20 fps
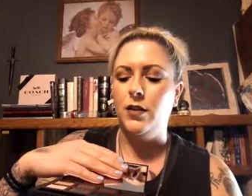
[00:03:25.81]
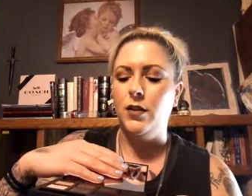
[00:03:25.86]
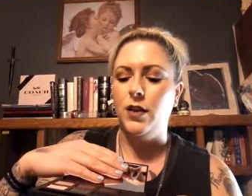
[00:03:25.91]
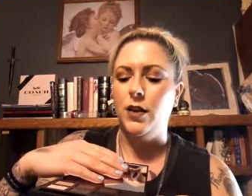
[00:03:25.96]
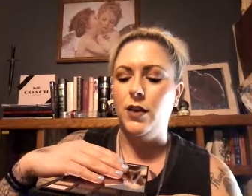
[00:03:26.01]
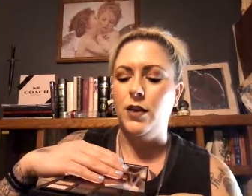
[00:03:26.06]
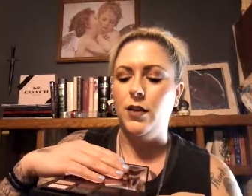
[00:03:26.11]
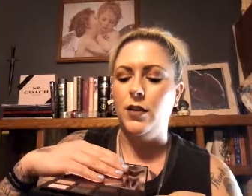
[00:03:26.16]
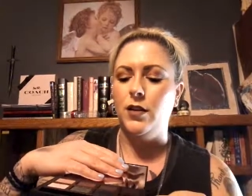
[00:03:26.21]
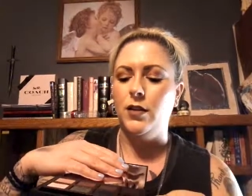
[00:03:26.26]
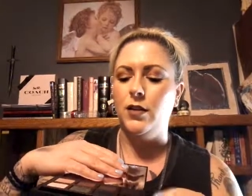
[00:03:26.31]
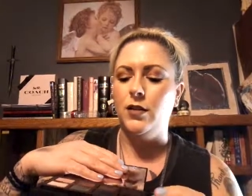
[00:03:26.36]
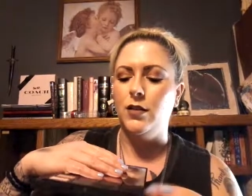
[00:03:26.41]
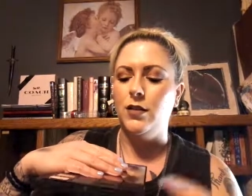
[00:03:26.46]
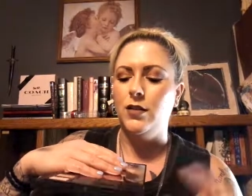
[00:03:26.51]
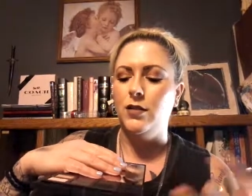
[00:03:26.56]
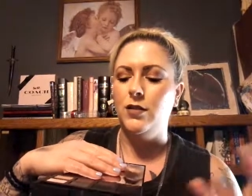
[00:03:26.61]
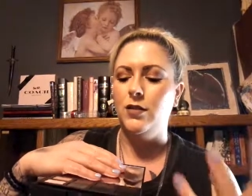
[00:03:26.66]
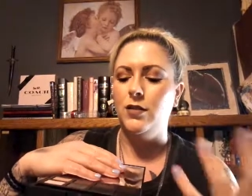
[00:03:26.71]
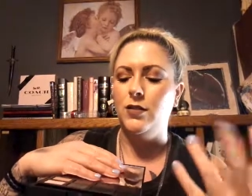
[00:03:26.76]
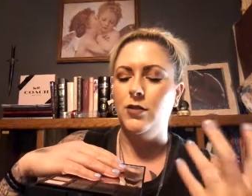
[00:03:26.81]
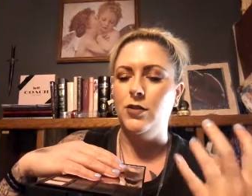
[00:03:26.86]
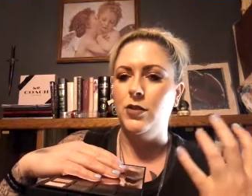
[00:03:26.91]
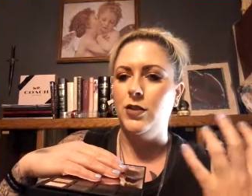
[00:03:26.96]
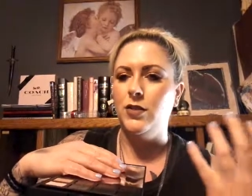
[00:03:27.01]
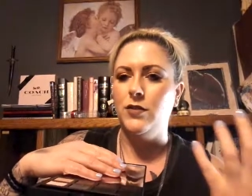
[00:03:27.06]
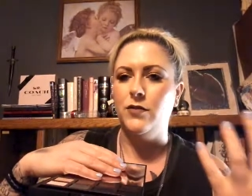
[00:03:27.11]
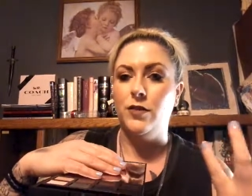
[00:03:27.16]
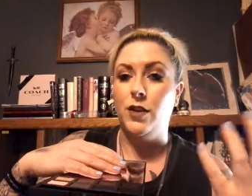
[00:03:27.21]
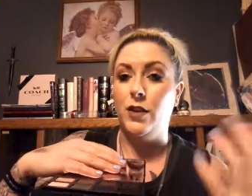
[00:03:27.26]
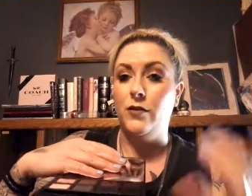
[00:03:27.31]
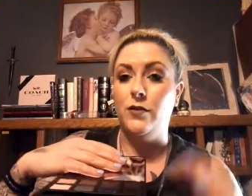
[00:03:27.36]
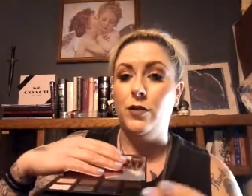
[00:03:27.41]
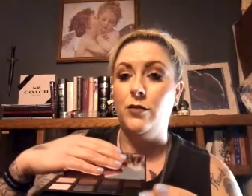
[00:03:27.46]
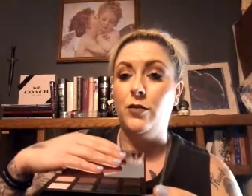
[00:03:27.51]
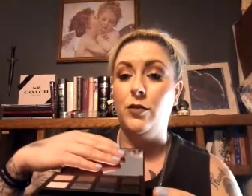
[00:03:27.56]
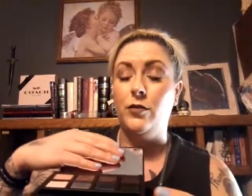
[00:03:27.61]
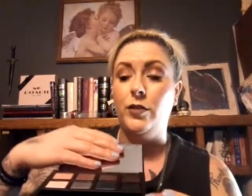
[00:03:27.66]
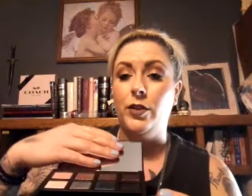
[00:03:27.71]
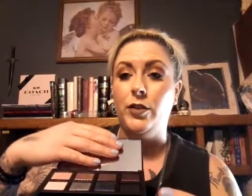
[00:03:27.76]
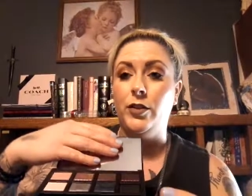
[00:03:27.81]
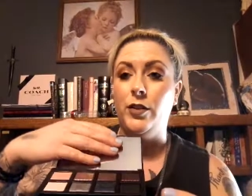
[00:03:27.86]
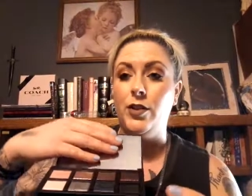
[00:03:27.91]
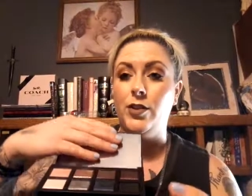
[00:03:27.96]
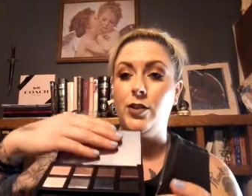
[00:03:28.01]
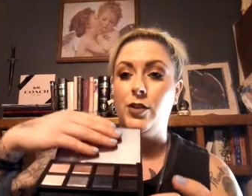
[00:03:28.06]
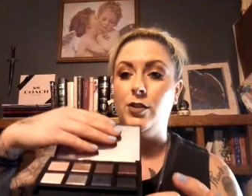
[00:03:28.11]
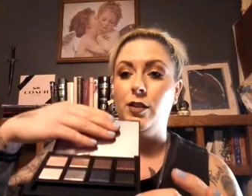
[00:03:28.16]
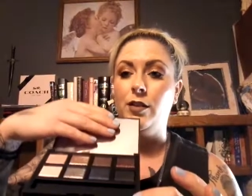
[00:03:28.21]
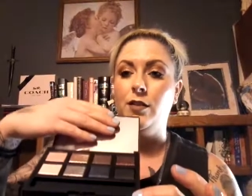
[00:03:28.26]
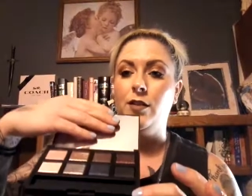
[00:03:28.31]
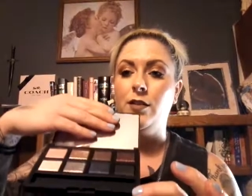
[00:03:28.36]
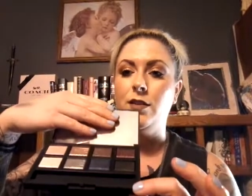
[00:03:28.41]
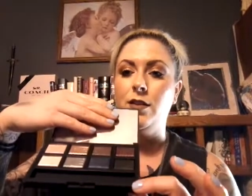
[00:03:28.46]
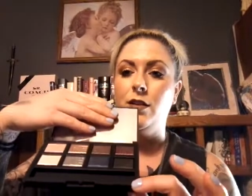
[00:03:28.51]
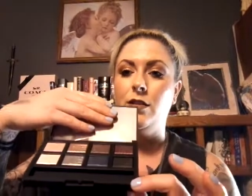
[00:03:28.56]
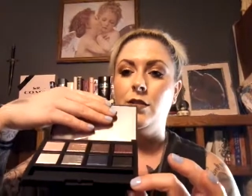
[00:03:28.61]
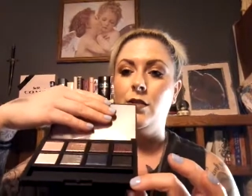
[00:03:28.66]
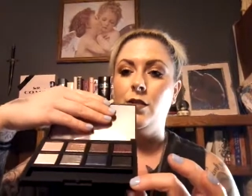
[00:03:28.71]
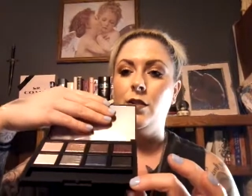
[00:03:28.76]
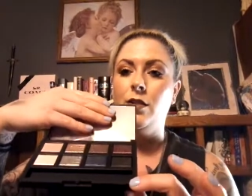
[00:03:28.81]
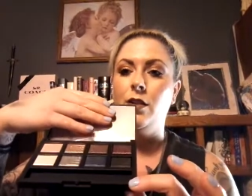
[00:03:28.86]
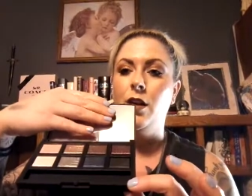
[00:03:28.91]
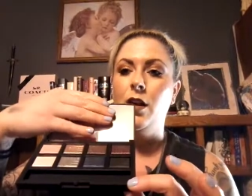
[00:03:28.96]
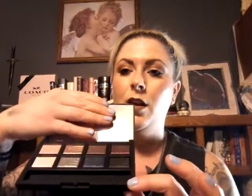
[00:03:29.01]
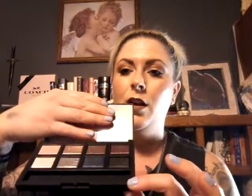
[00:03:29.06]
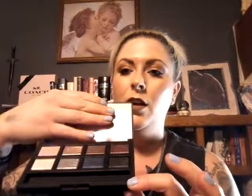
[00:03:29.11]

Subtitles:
I've never felt an eyeshadow like this either.